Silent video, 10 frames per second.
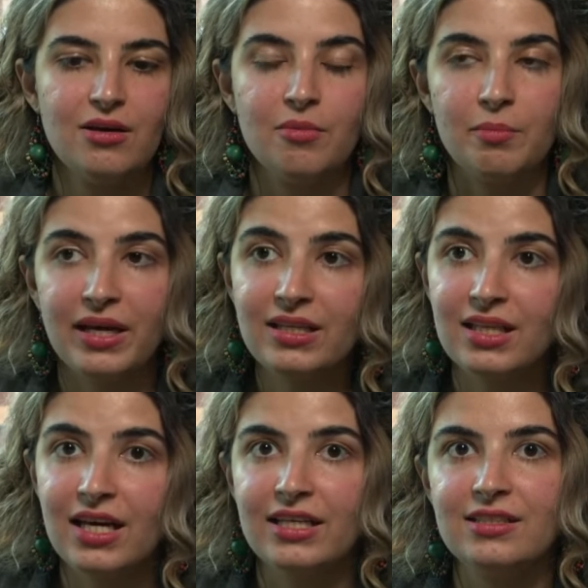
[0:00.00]
main
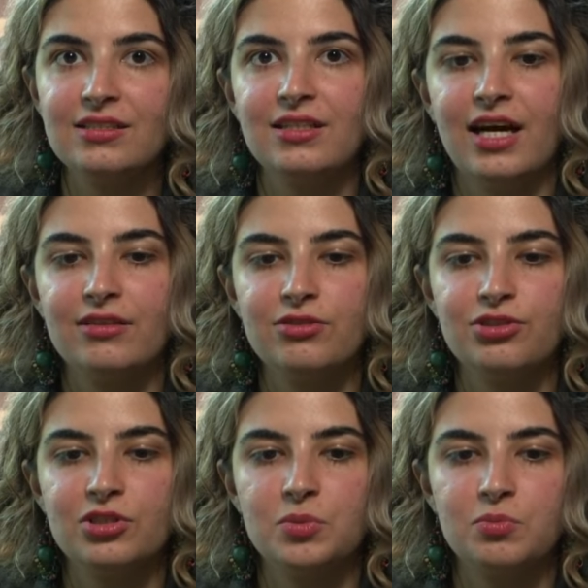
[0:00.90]
lines and how to
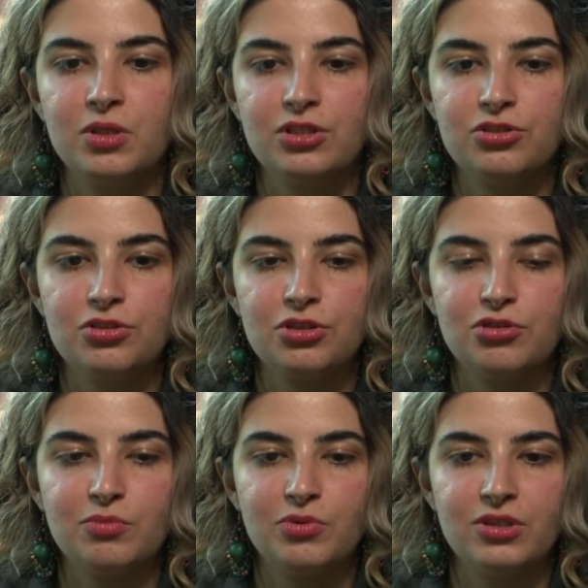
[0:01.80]
just make sure your
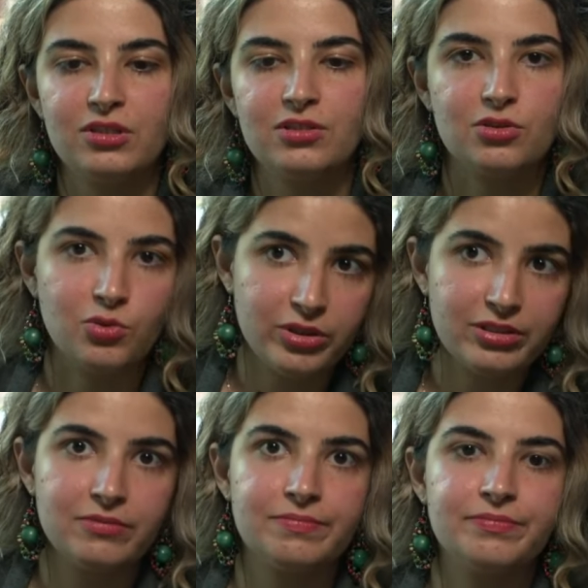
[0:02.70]
opponent is annoyed,
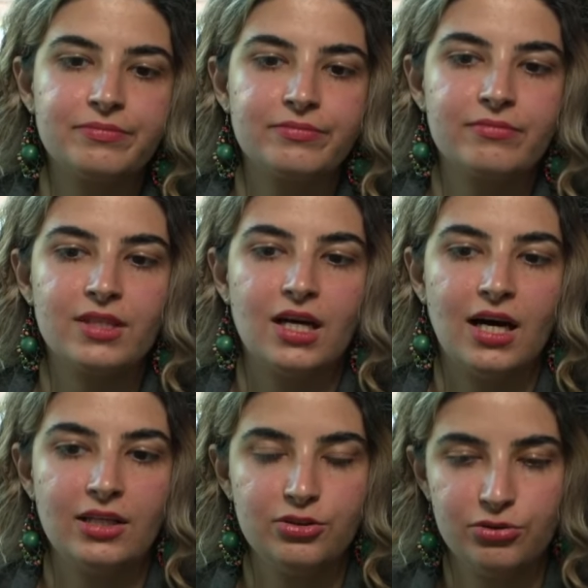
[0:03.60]

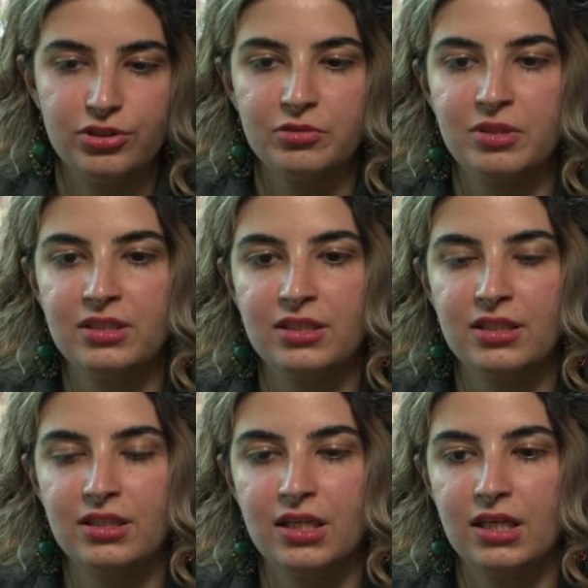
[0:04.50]
I do recommend
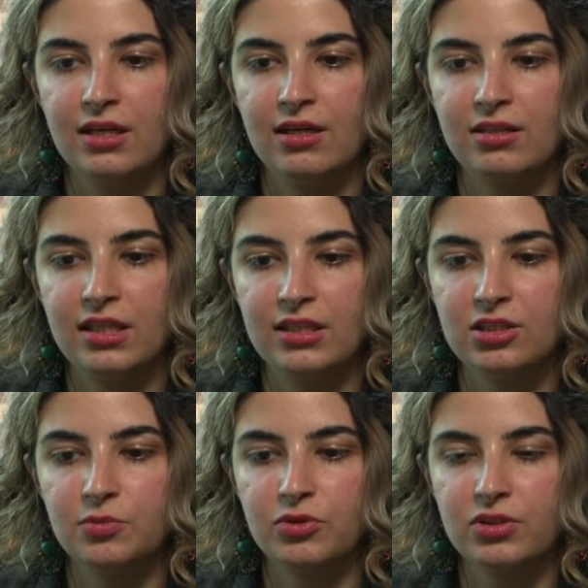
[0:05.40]

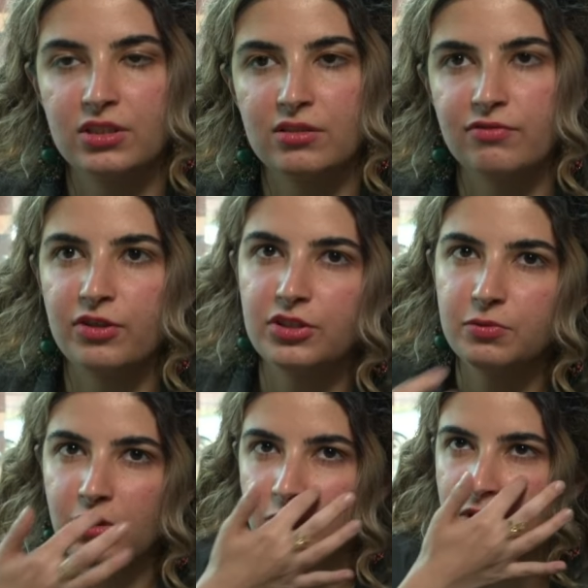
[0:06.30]
uh, books. The first
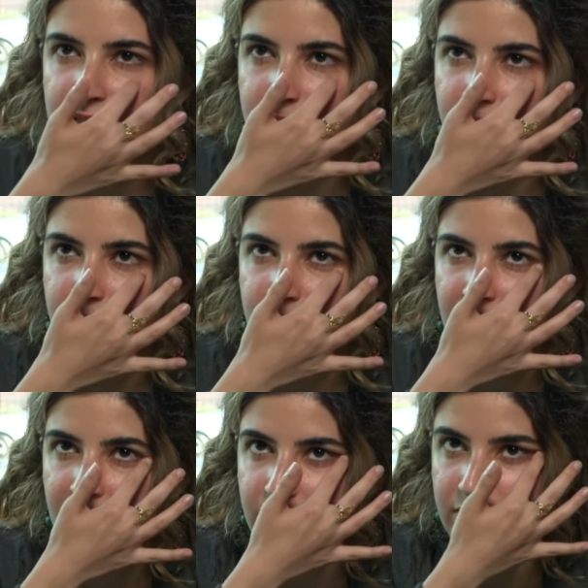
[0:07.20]
one was
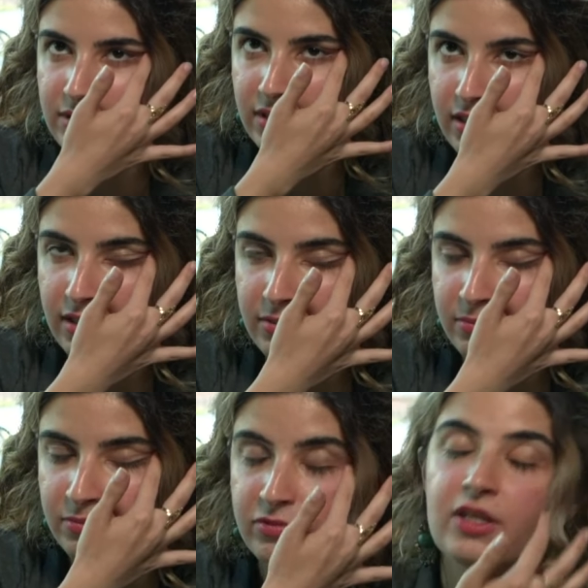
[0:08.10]
about
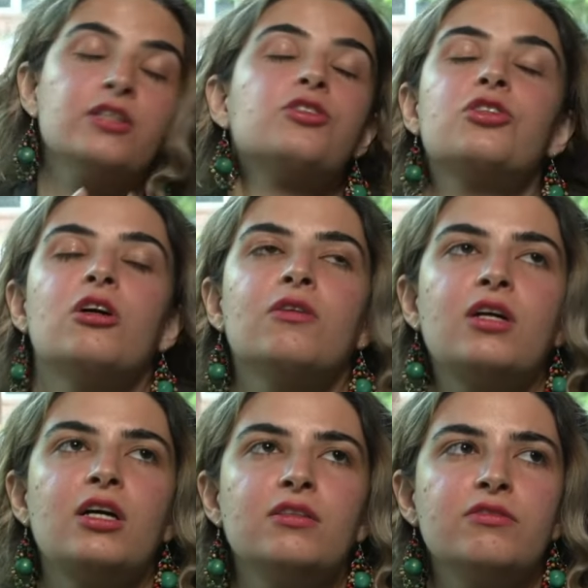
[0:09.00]
um, French
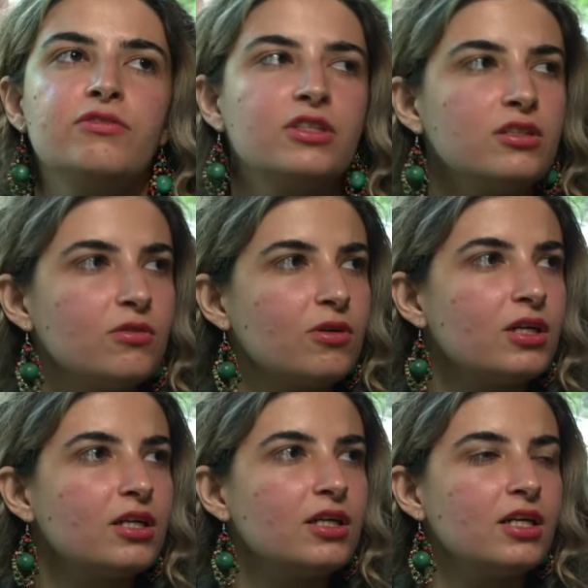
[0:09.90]
Caro-Kann Philidor.